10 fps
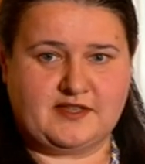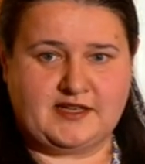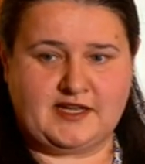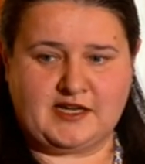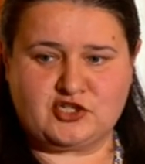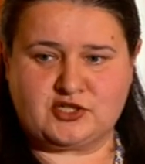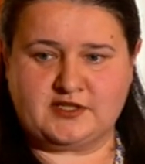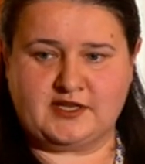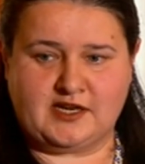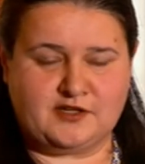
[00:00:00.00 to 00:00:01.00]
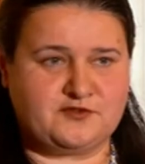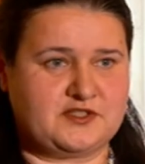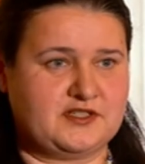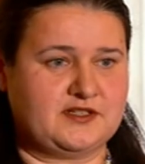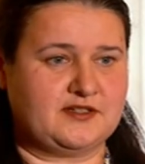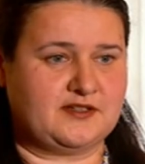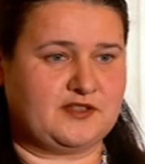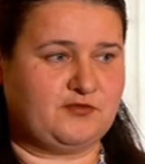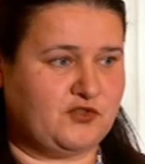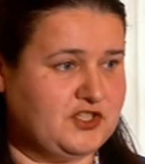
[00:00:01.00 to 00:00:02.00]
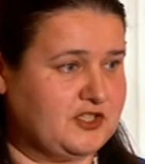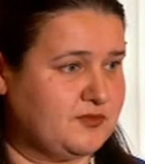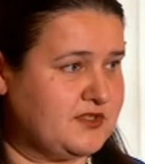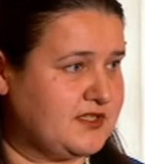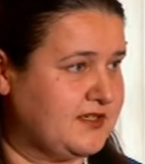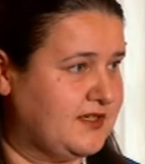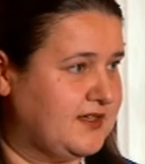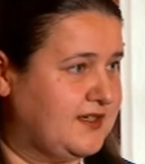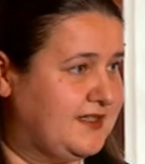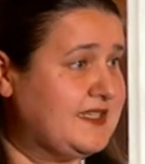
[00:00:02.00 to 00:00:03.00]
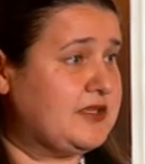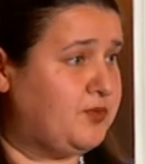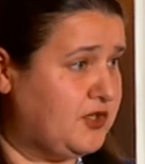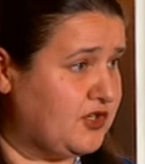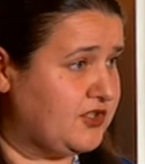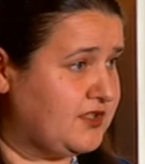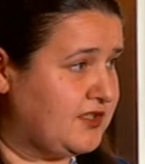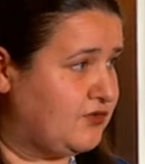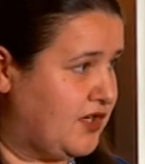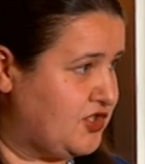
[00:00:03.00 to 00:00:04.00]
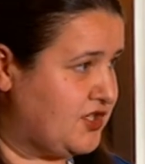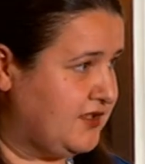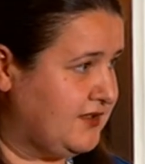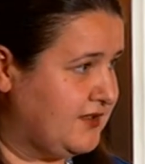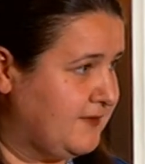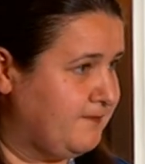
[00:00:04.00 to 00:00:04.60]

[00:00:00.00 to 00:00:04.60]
That actually, after uh, the freedoms uh, disappeared in Russia,